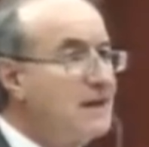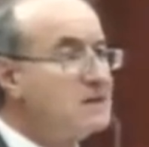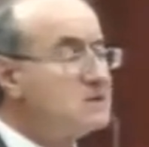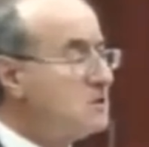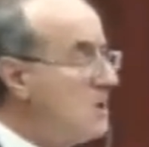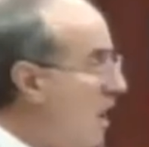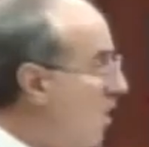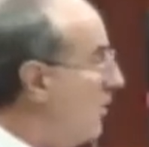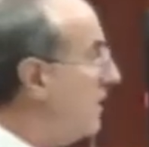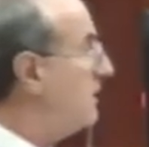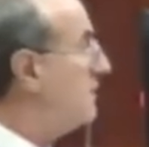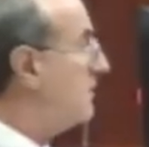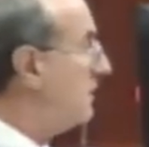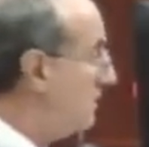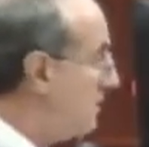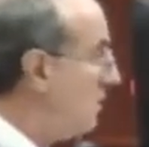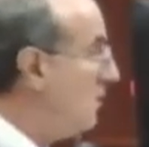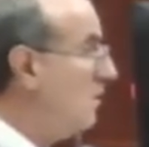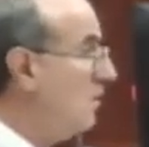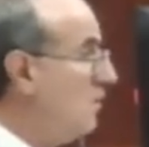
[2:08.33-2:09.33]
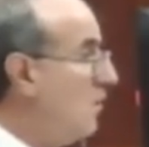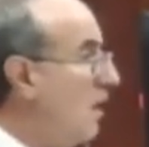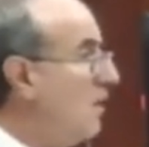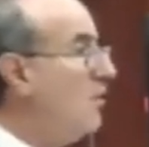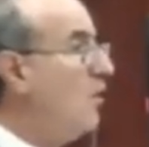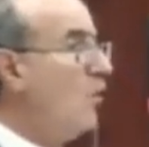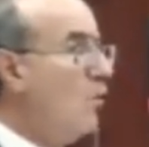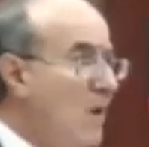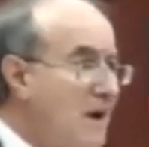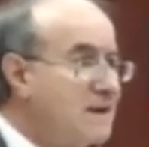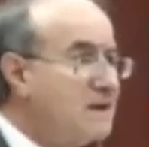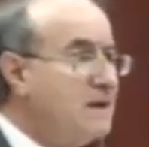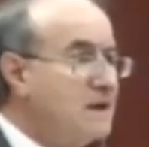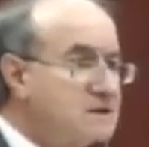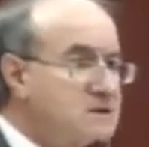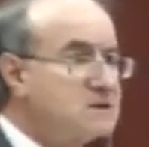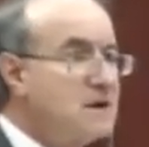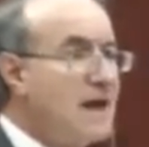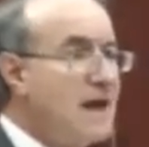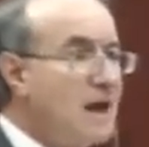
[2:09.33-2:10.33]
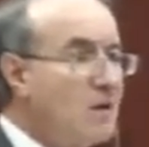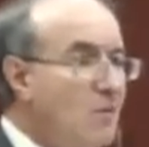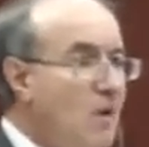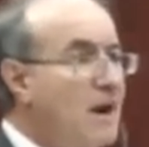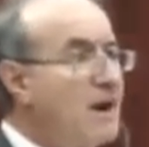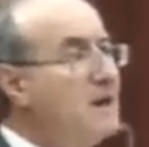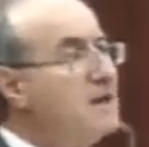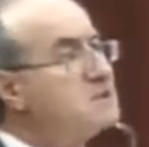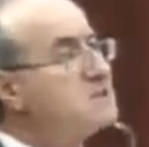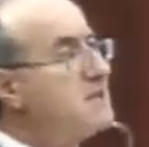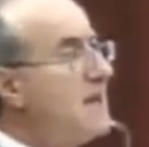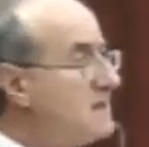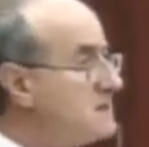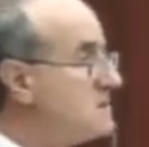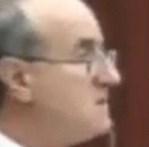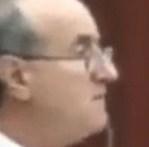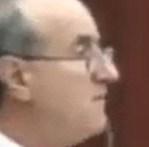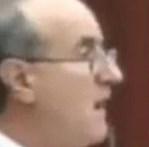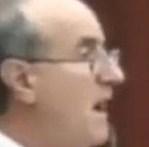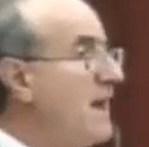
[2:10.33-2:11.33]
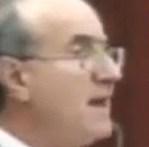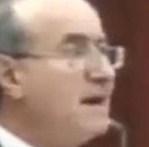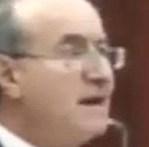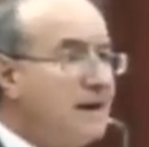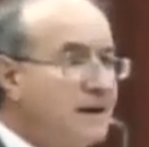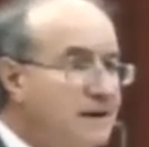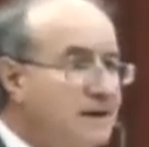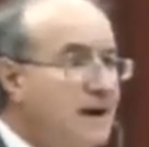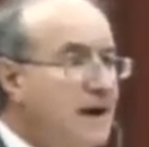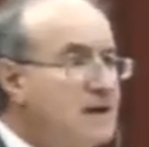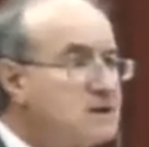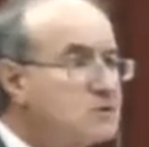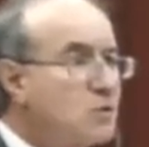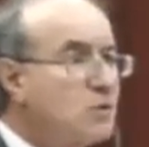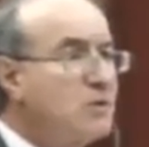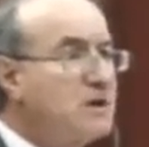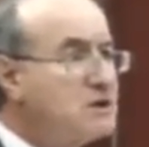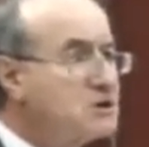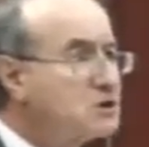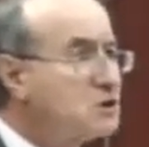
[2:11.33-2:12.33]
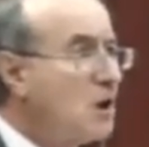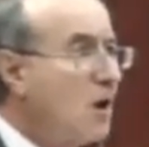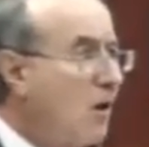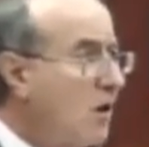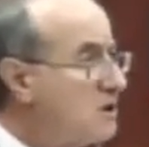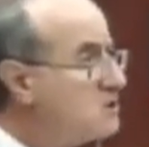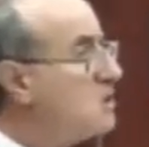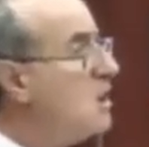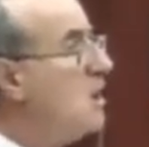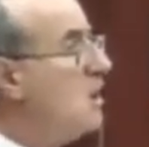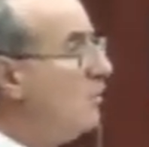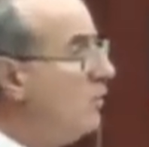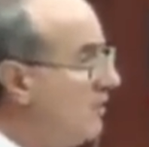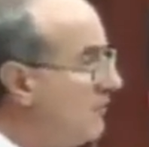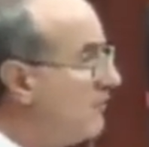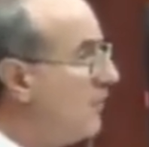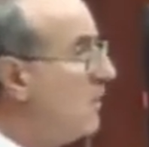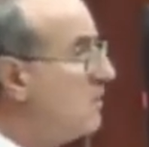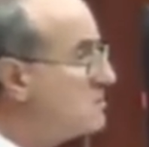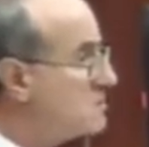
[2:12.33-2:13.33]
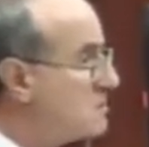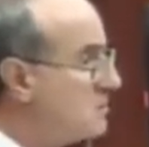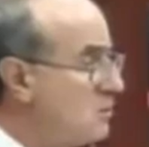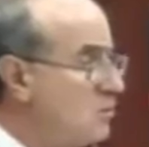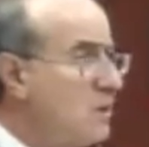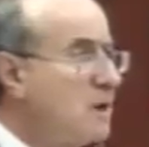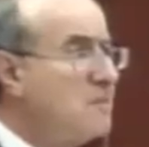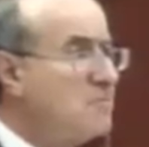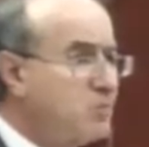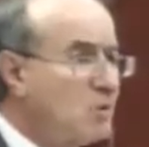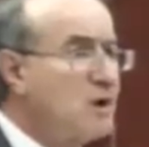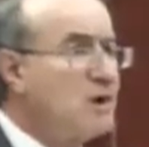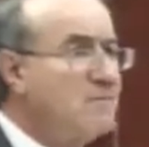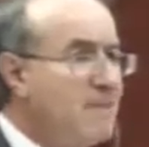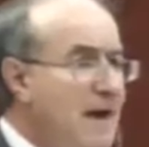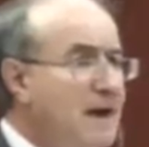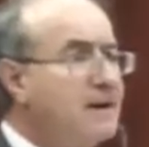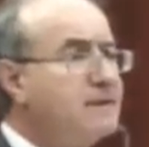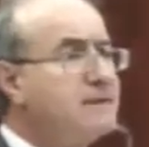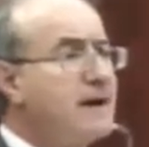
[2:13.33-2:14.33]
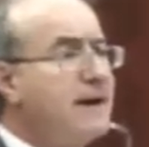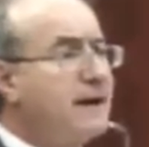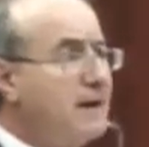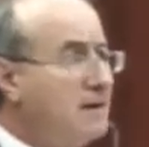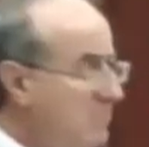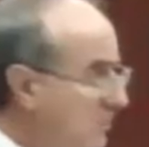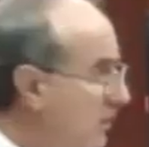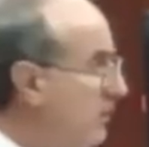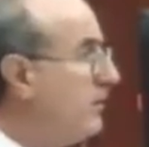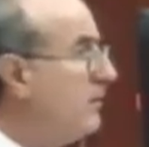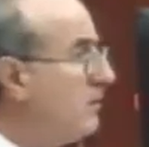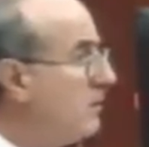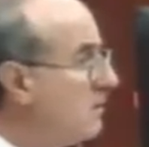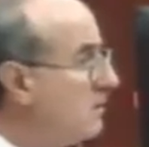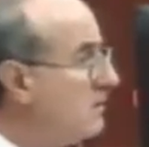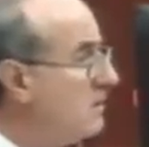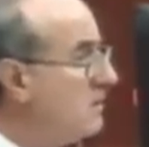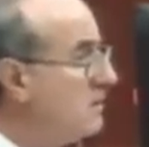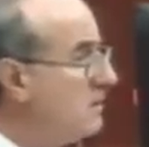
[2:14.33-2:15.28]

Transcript: he's going to do on the witness stand when he's testifying in the case where he's charged with first-degree premeditated murder?